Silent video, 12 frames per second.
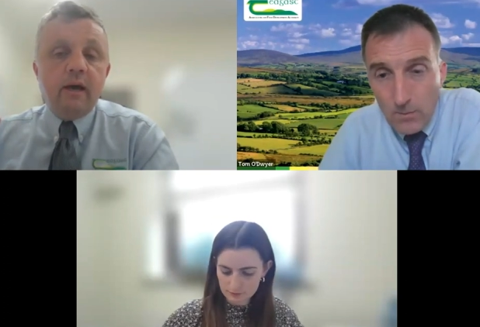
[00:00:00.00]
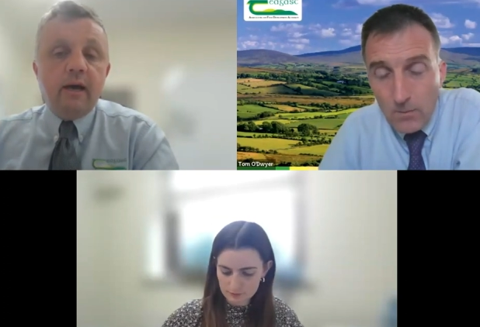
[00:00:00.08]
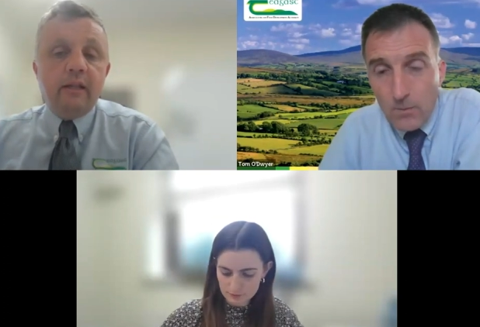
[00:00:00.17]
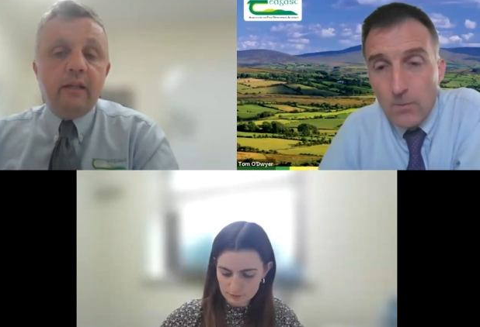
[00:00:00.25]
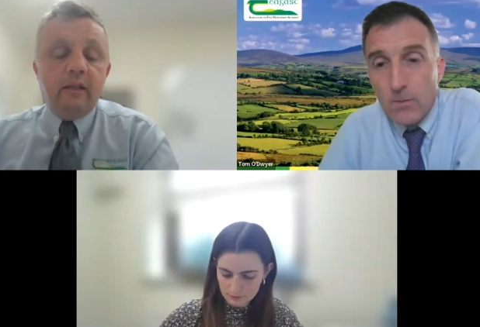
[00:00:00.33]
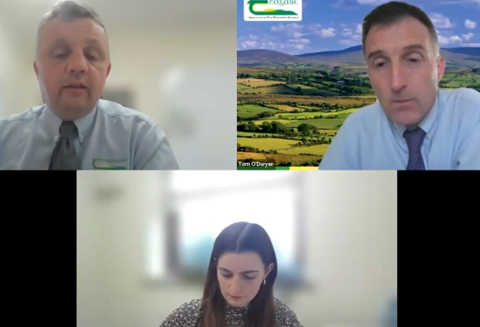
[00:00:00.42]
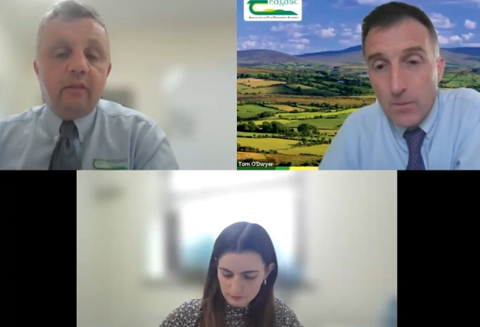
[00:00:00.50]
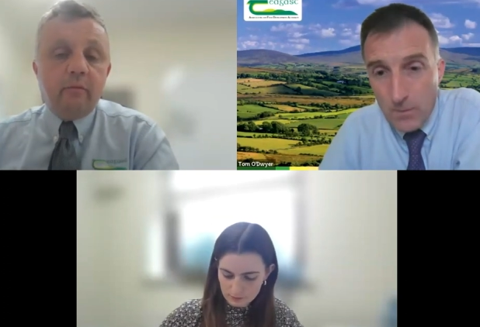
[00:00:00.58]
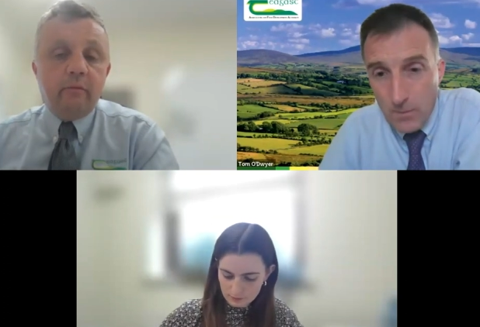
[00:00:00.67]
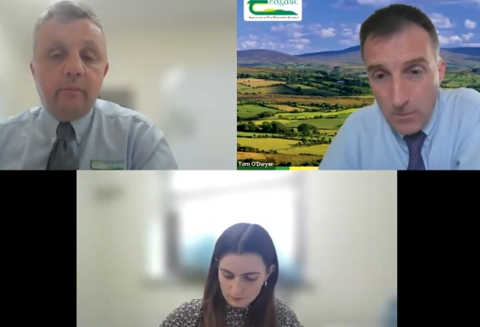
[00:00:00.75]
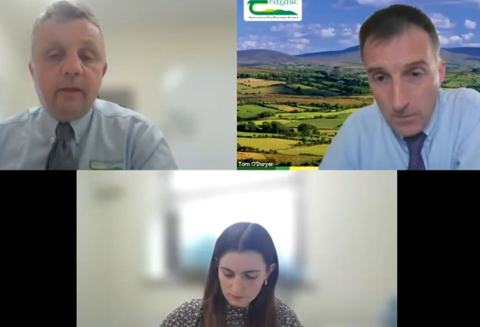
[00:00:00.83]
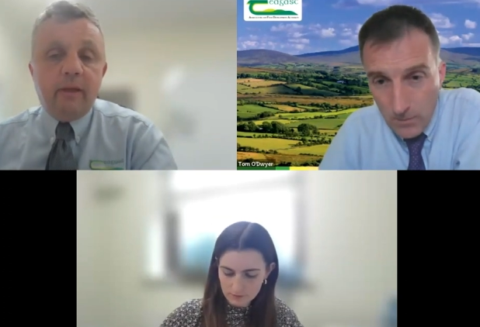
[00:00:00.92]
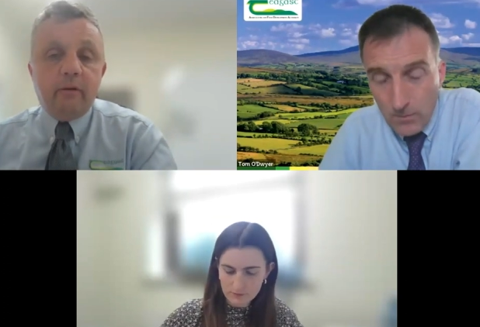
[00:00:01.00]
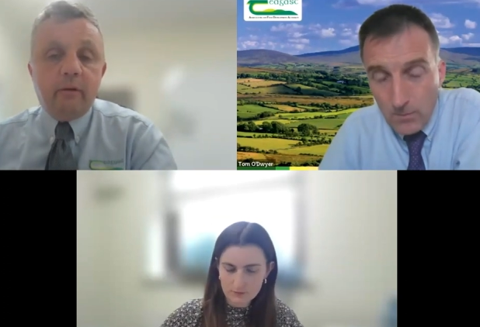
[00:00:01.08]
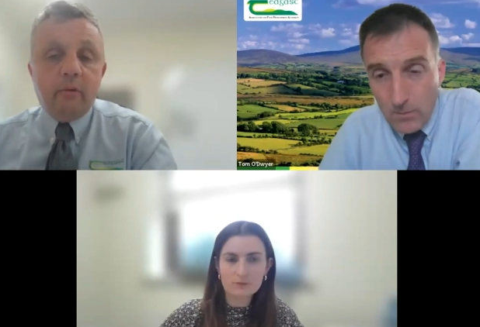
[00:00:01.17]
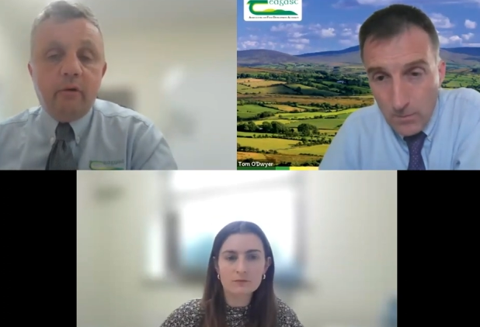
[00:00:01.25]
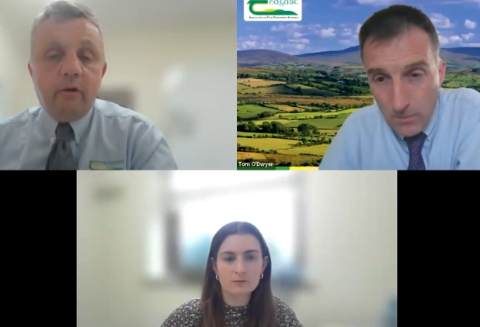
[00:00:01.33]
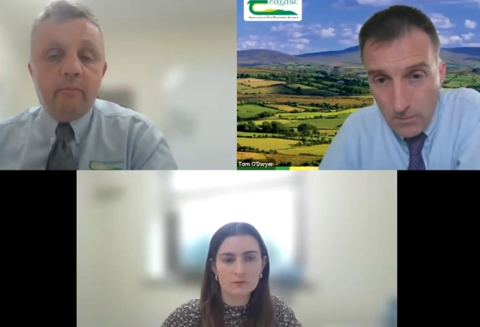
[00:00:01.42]
Speaker 1: and some of the bigger, the
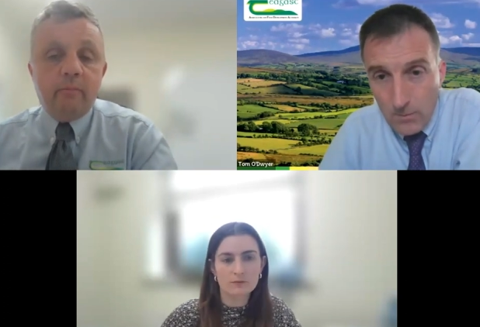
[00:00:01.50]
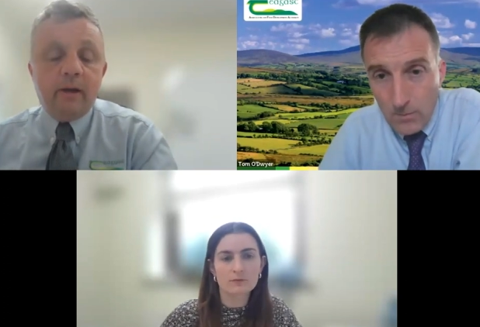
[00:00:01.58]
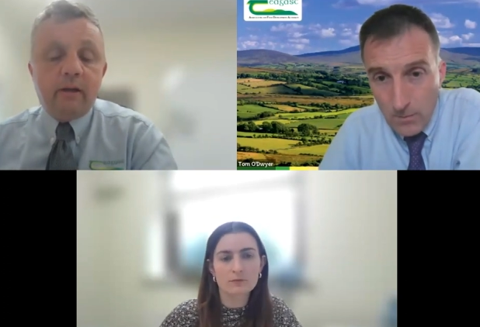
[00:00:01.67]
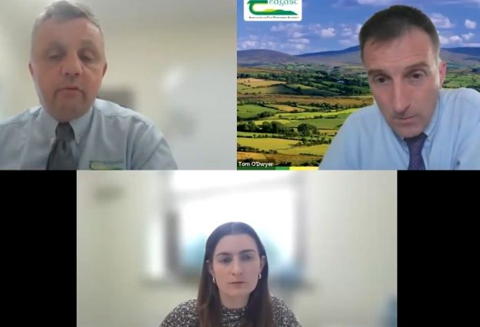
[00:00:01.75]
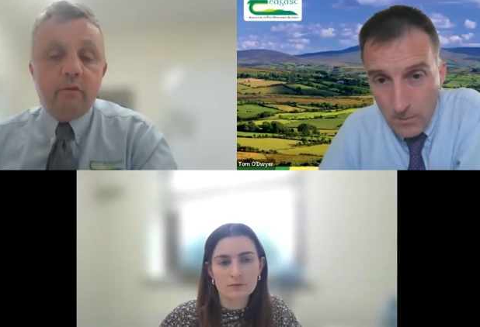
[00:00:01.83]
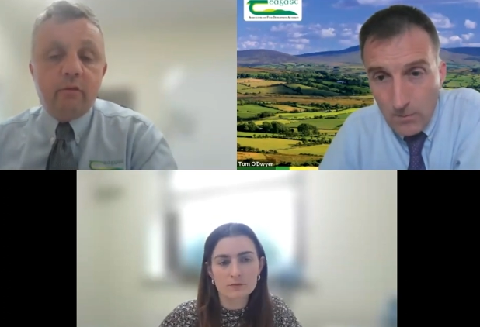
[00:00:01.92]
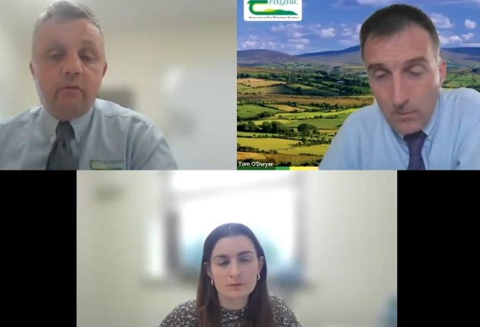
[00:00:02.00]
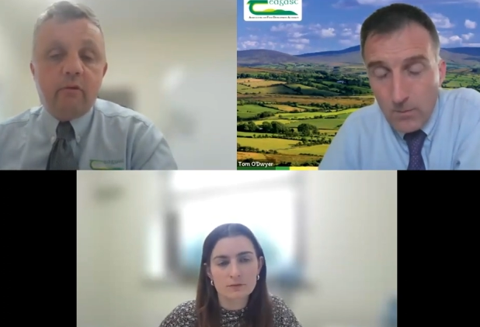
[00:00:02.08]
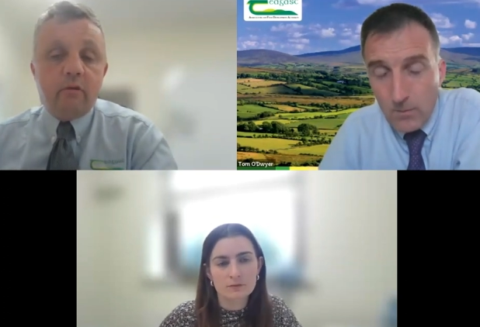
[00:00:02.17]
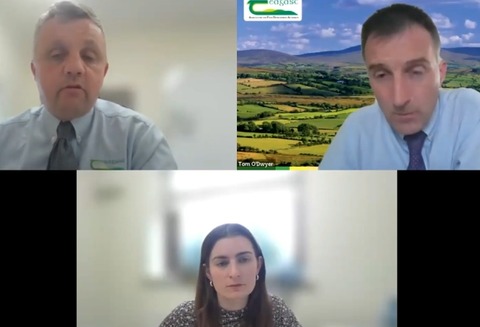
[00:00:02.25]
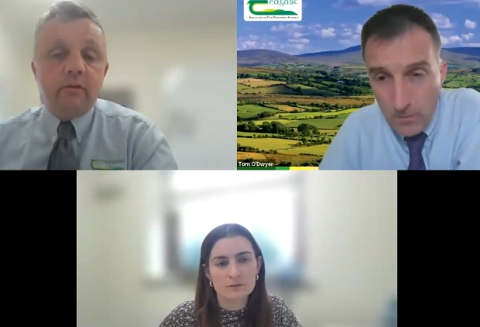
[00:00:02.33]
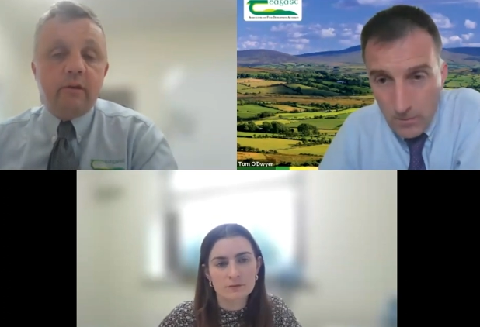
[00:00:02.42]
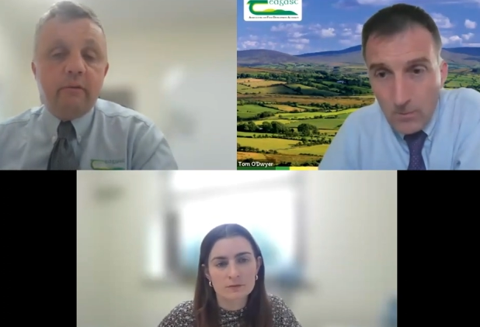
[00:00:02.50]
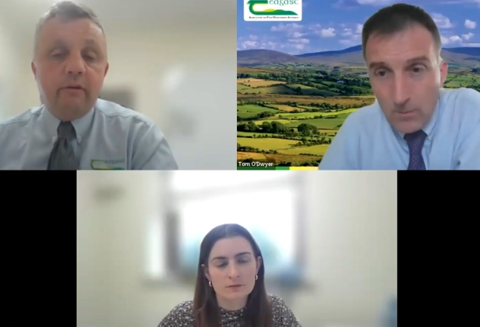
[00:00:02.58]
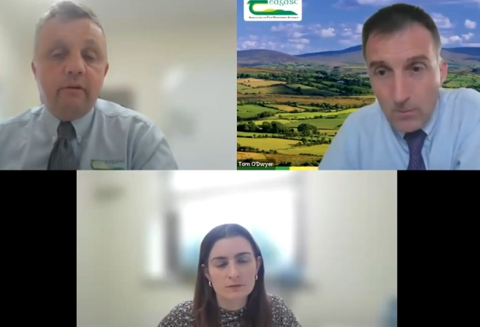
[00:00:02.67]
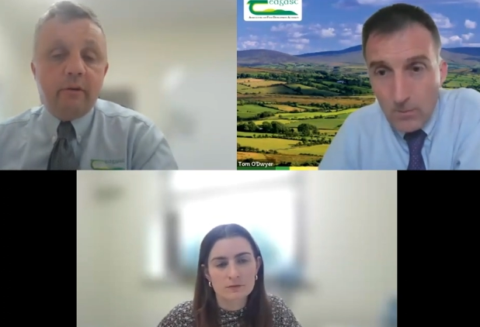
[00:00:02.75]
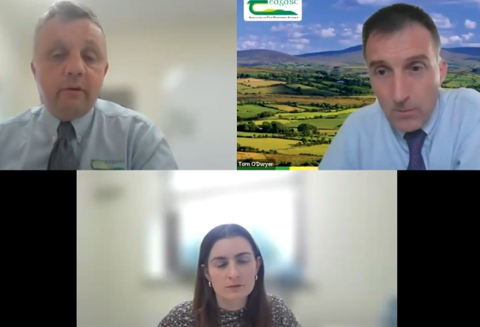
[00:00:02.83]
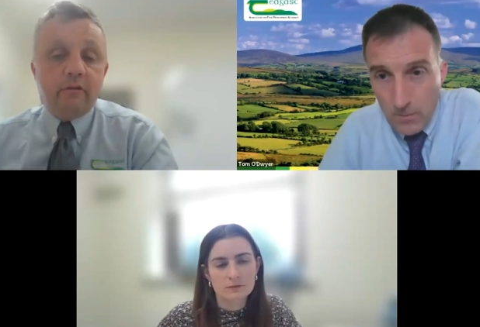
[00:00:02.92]
more impactful ones are also down
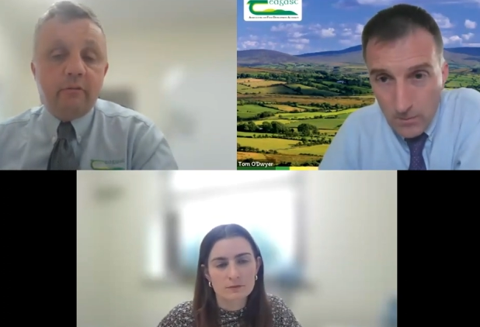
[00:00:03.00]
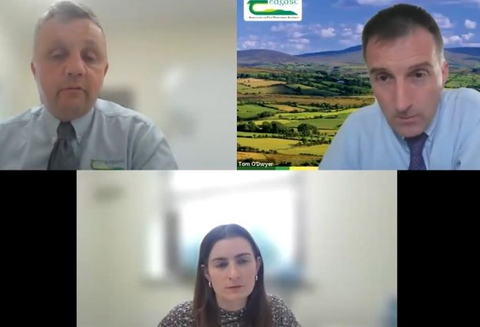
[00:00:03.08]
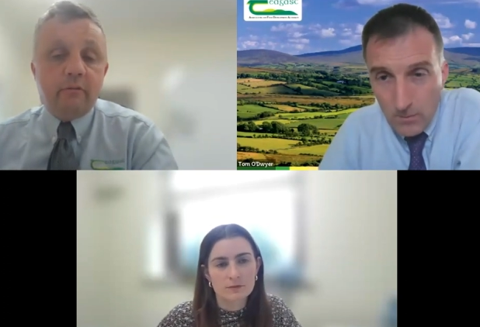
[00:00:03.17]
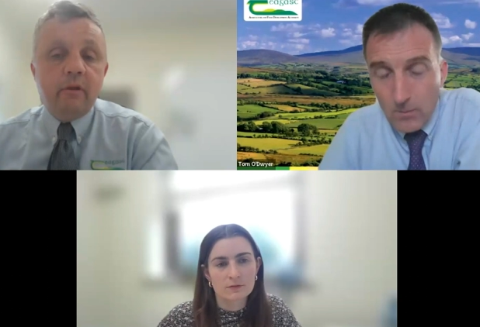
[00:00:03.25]
near the bottom.